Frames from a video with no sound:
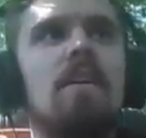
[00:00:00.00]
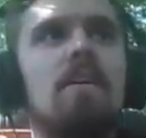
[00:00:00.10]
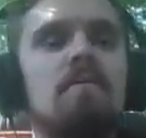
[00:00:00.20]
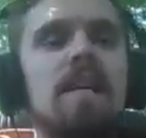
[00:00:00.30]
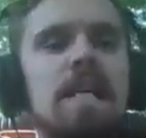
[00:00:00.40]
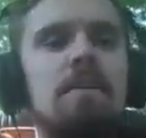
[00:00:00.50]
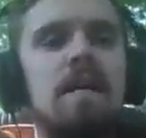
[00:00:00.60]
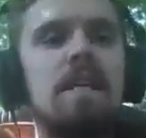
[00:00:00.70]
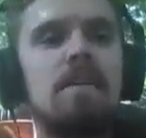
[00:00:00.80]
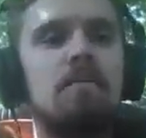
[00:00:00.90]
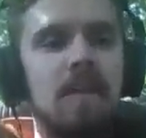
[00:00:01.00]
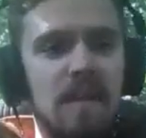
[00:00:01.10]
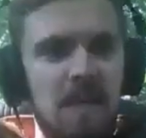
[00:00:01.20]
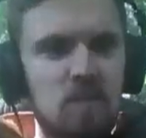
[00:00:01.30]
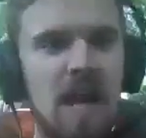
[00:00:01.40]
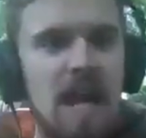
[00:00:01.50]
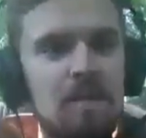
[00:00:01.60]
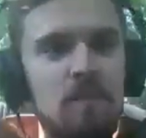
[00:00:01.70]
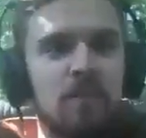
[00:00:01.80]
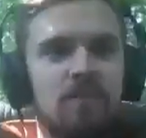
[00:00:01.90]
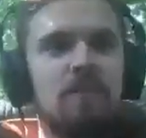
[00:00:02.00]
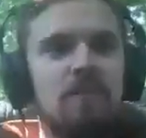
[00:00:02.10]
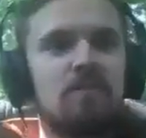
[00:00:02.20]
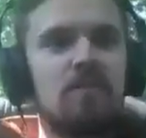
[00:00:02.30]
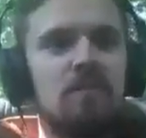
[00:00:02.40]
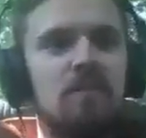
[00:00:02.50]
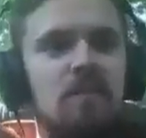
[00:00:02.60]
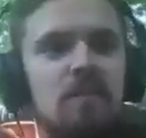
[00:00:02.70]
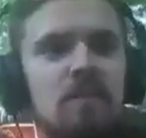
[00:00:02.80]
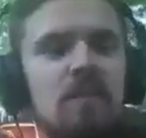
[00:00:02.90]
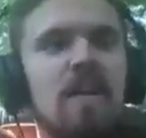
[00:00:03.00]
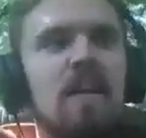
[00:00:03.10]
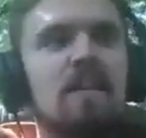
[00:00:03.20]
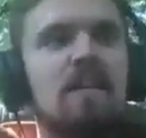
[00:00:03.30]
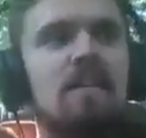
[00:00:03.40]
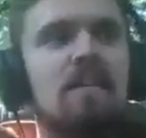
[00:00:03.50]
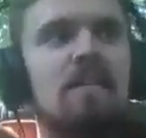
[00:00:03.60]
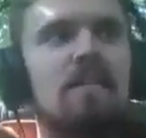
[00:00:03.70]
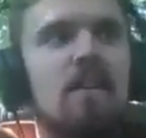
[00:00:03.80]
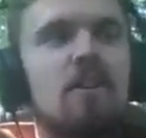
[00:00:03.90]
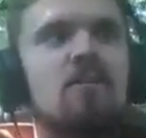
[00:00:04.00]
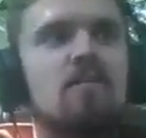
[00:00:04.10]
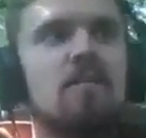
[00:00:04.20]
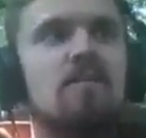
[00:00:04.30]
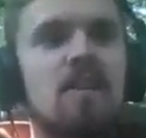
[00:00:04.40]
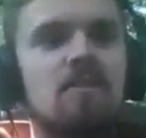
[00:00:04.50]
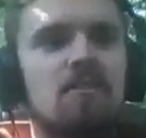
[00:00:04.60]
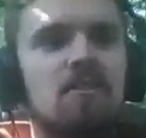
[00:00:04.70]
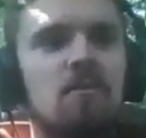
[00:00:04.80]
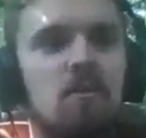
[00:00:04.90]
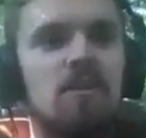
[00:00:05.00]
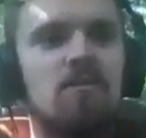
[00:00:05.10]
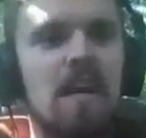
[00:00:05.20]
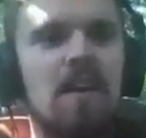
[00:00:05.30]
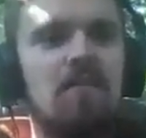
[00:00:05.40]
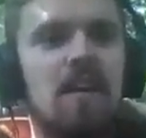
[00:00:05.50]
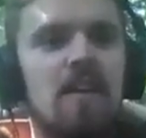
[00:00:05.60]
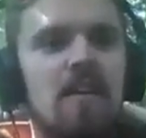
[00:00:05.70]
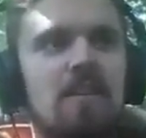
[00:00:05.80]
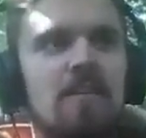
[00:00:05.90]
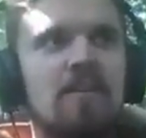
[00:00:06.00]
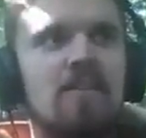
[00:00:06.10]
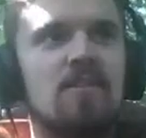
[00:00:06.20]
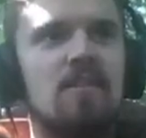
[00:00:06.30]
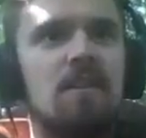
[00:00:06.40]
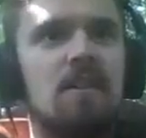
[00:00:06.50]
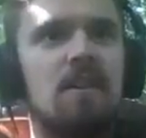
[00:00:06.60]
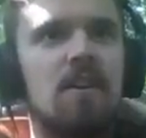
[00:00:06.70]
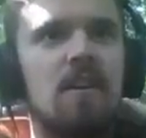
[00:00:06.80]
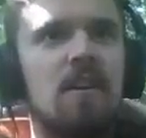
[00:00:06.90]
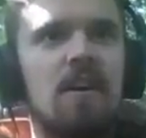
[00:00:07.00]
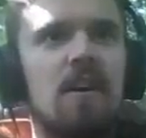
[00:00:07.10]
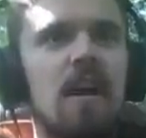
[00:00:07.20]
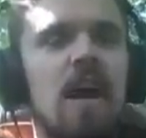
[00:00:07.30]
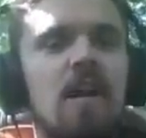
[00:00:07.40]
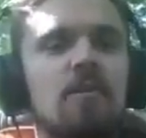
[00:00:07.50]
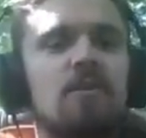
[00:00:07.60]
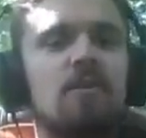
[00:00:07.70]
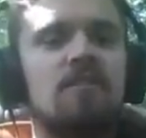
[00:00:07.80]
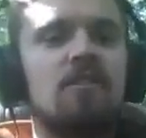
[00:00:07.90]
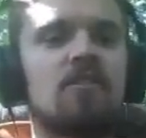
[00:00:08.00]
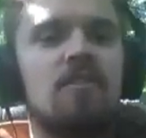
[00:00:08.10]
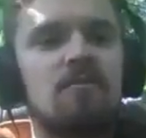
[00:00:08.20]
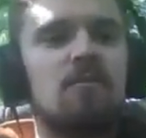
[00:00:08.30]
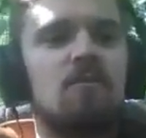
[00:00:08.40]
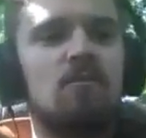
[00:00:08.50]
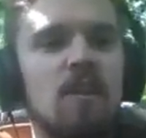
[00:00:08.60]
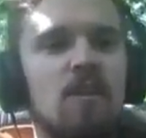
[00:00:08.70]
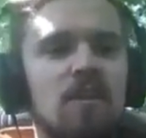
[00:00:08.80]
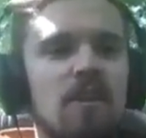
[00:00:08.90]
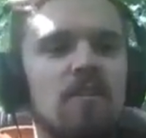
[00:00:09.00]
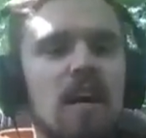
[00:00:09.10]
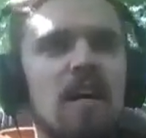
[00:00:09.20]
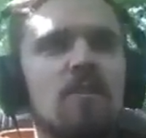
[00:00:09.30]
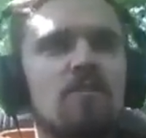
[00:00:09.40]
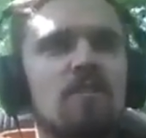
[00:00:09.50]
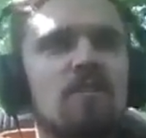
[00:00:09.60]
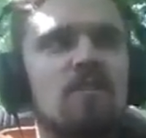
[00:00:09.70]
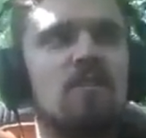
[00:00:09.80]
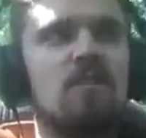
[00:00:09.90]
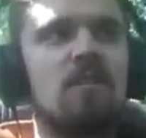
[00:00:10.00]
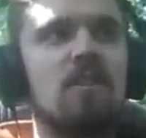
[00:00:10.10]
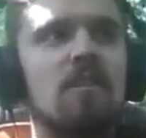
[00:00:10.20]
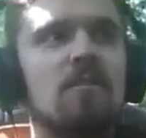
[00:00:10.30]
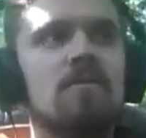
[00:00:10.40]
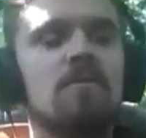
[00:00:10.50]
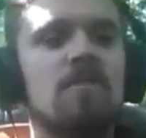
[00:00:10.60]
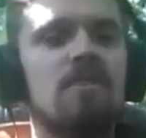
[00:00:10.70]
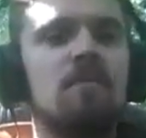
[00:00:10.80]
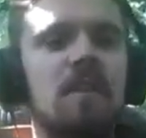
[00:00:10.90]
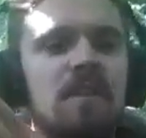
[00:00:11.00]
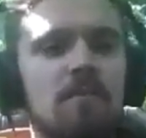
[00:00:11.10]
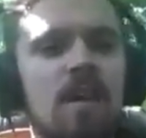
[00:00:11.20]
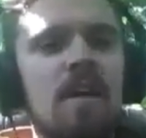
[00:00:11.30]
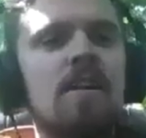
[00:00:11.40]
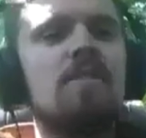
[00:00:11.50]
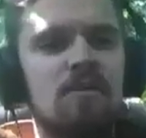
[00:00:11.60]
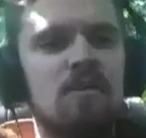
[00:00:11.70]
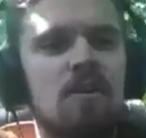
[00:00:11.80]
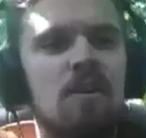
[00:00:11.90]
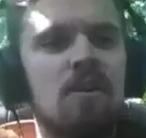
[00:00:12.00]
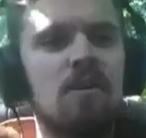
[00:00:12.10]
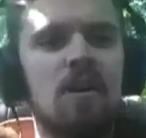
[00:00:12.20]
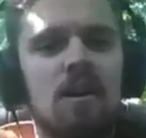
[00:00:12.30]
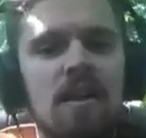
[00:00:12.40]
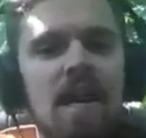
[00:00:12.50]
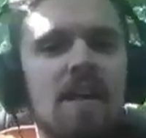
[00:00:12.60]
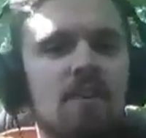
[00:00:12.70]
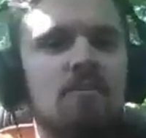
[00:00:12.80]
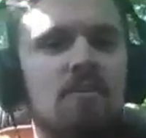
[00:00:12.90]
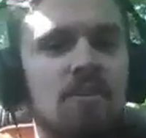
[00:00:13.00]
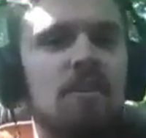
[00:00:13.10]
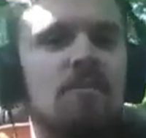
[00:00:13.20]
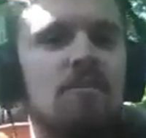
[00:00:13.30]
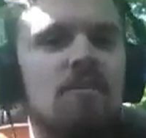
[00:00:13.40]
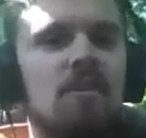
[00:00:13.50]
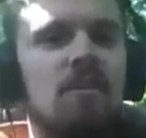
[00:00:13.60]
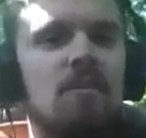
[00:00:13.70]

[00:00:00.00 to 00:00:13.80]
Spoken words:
they're making money because we're adding more zeros. And the harsh realization, once you have that, is how do we transition from one to the other? How do we transition from a system that depends on adding new zeros